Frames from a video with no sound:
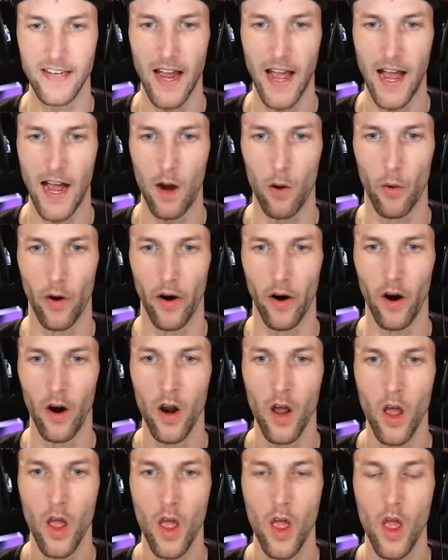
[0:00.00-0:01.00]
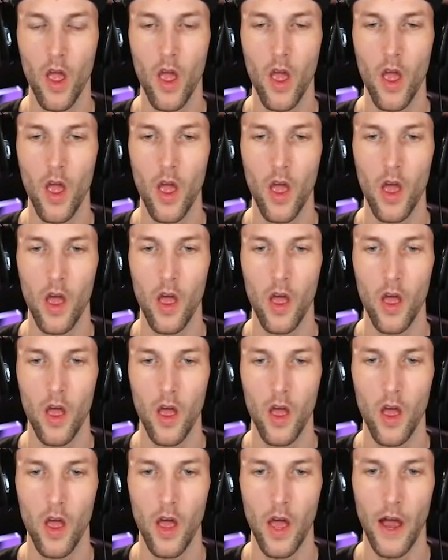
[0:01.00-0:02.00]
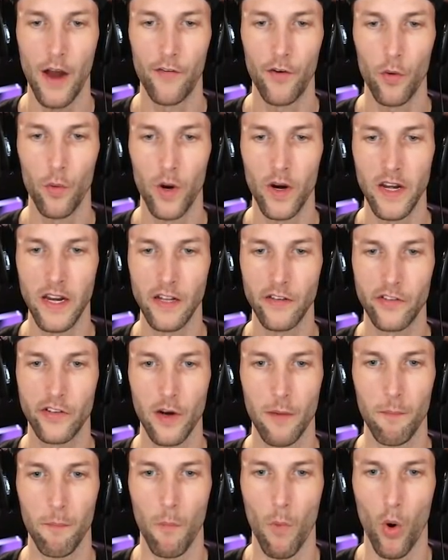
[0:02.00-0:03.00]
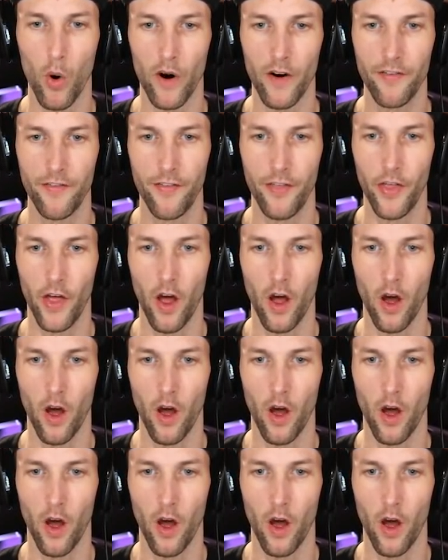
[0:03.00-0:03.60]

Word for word: a tower. Everyone needs to morph,